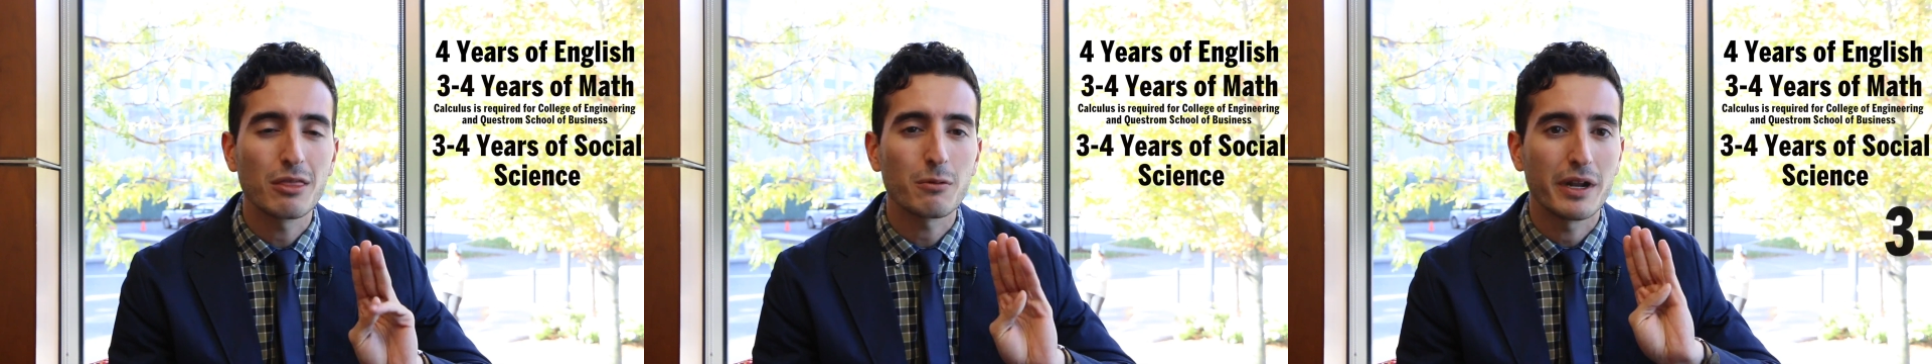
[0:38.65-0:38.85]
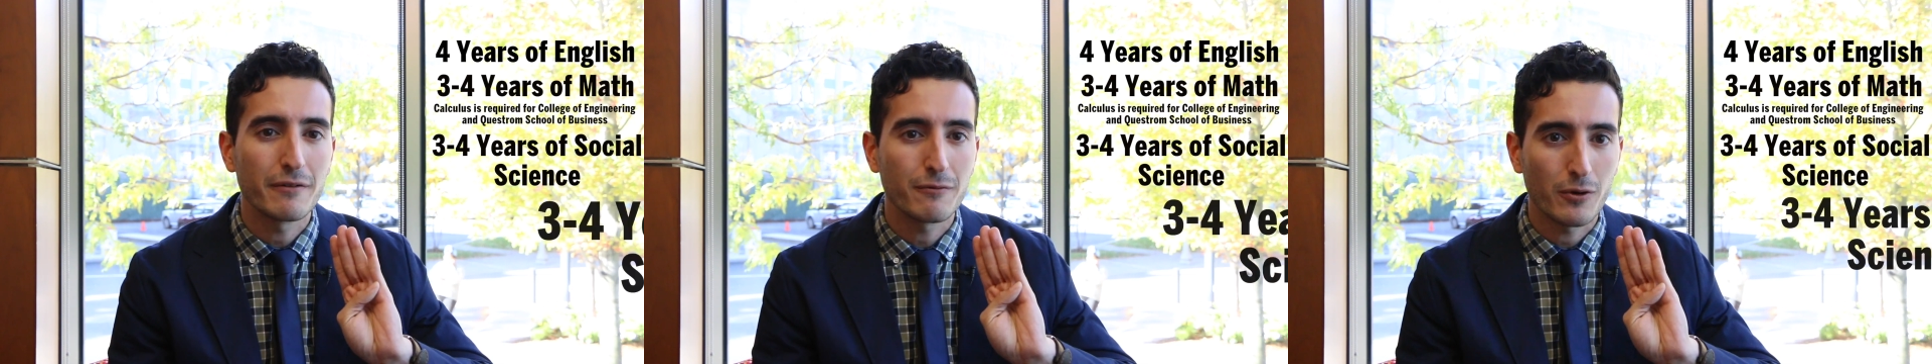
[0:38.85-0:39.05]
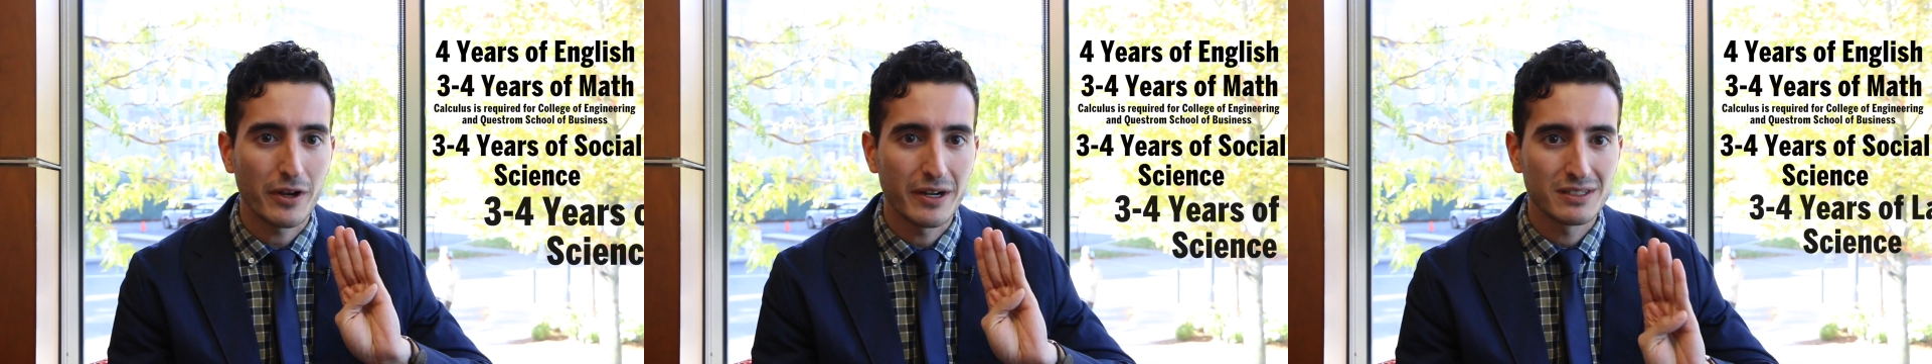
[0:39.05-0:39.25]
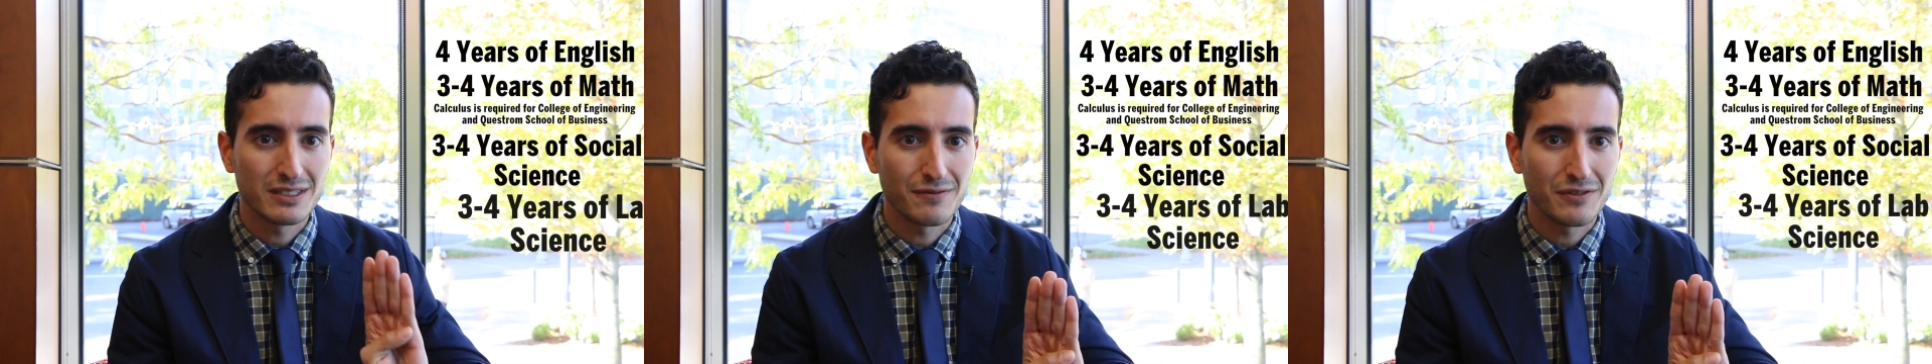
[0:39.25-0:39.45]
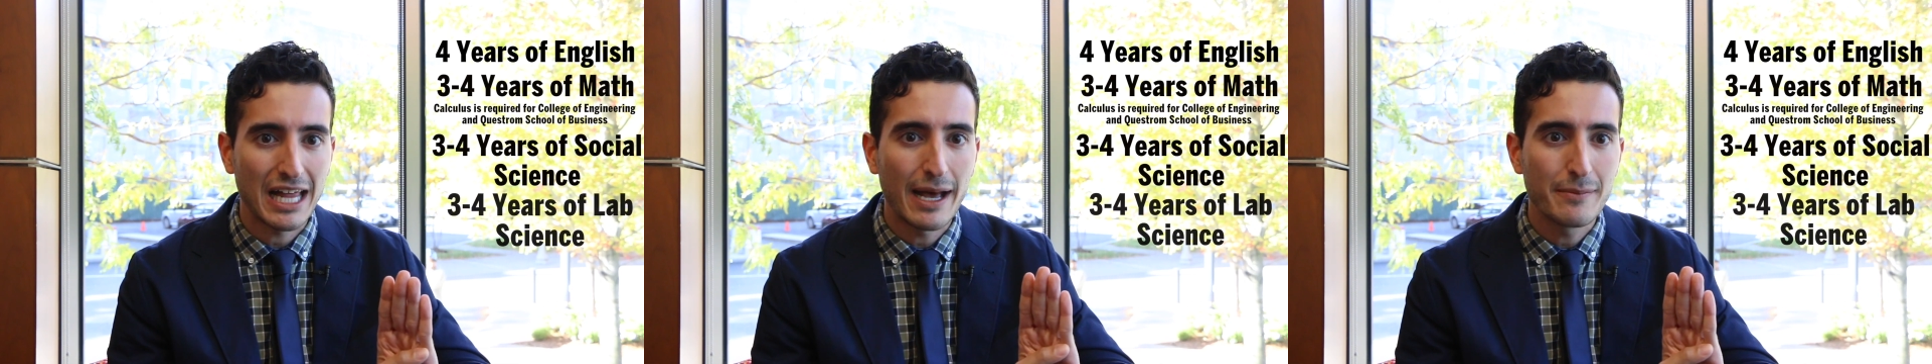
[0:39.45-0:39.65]
three to four
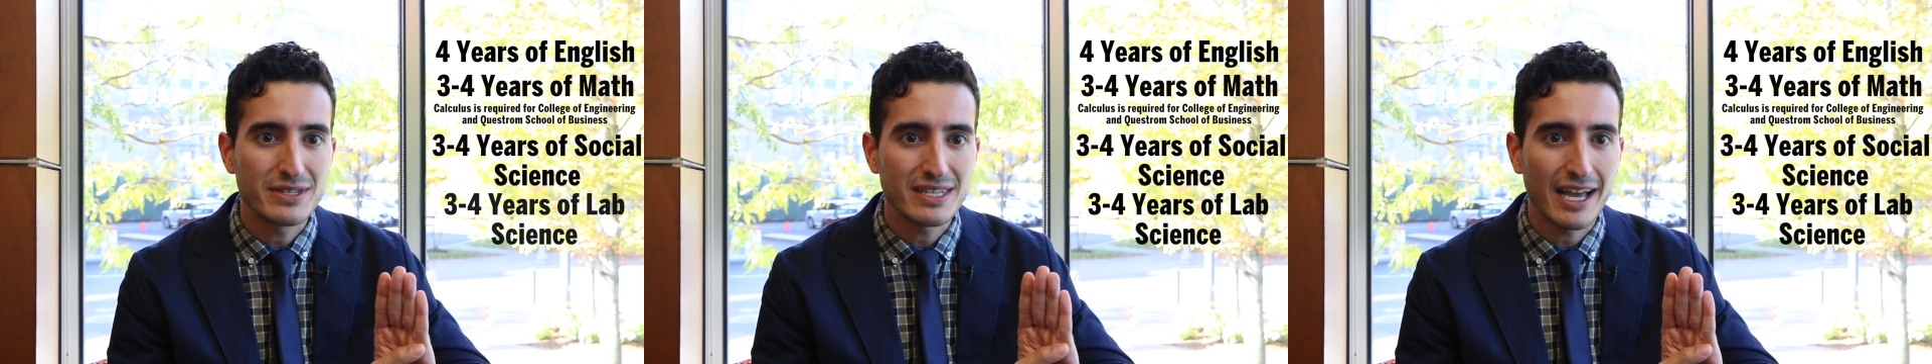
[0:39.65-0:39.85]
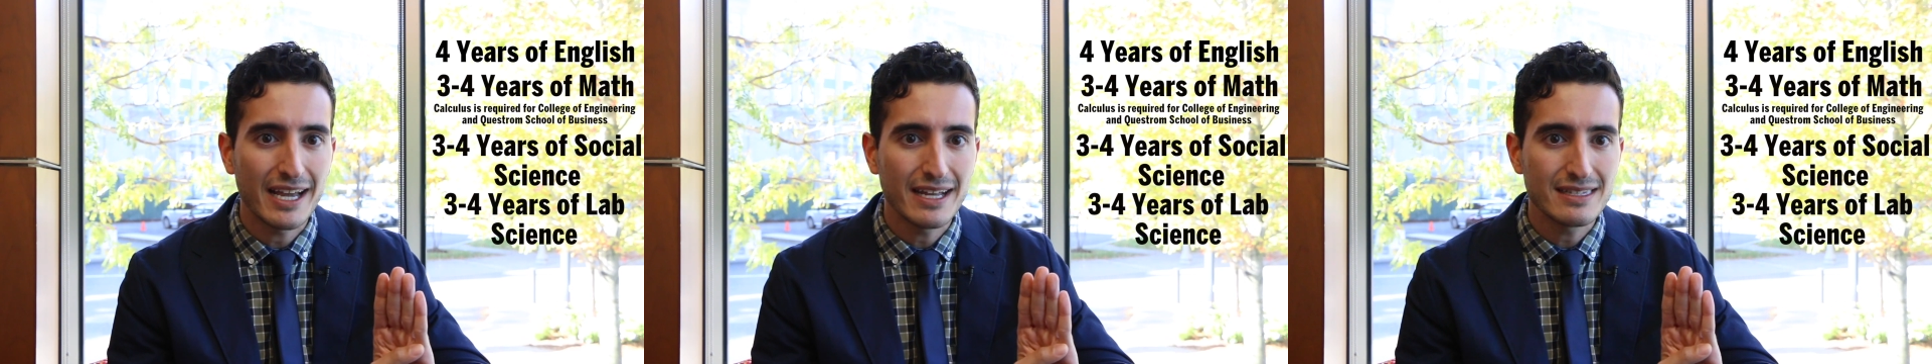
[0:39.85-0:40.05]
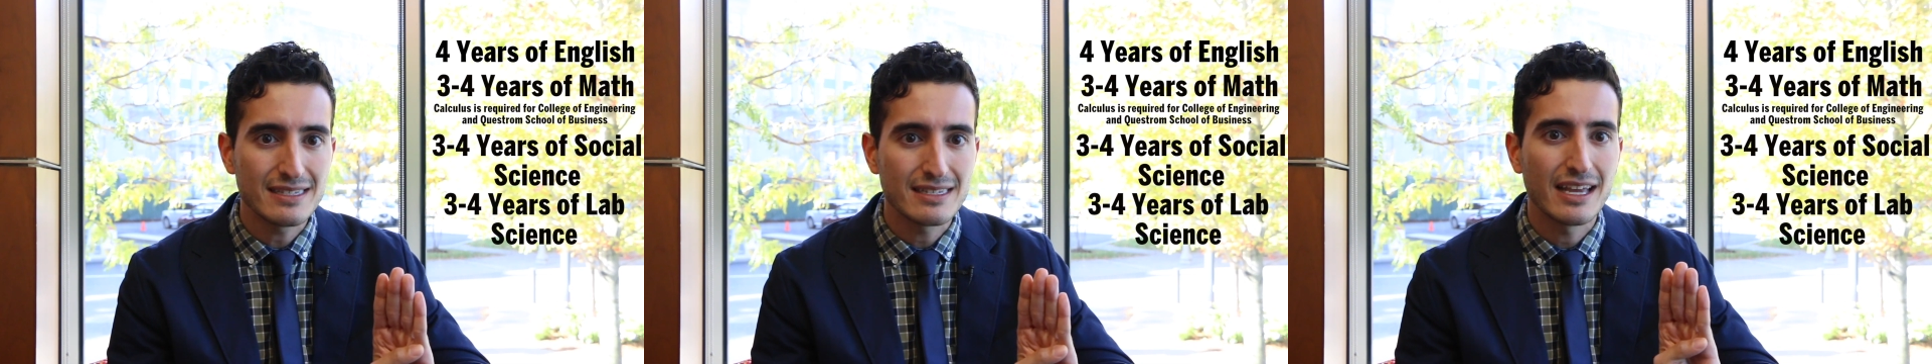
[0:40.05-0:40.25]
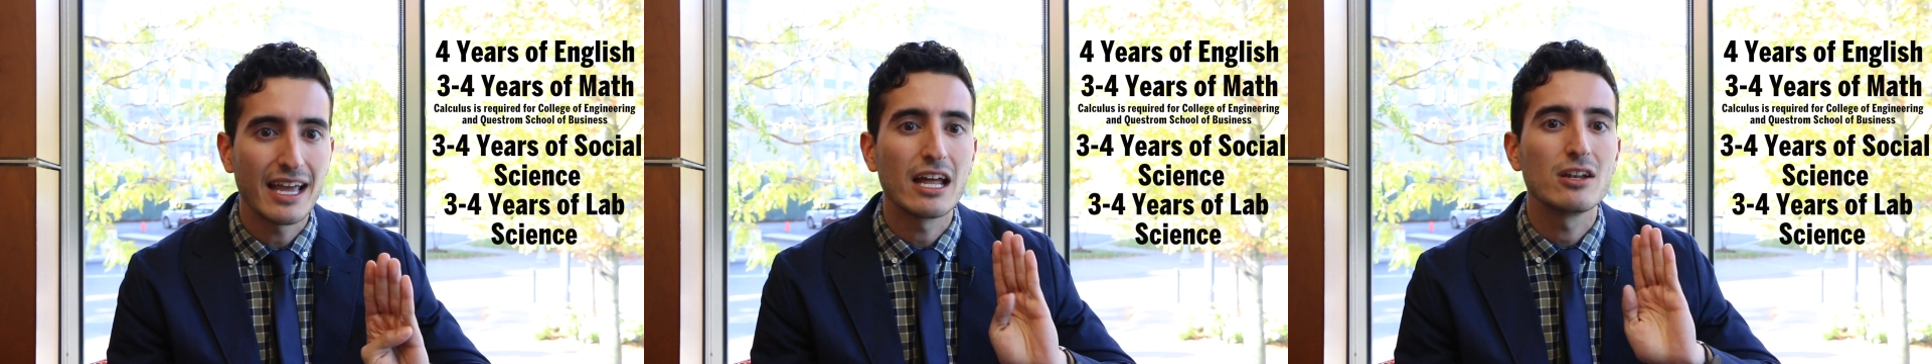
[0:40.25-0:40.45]
years of lab science,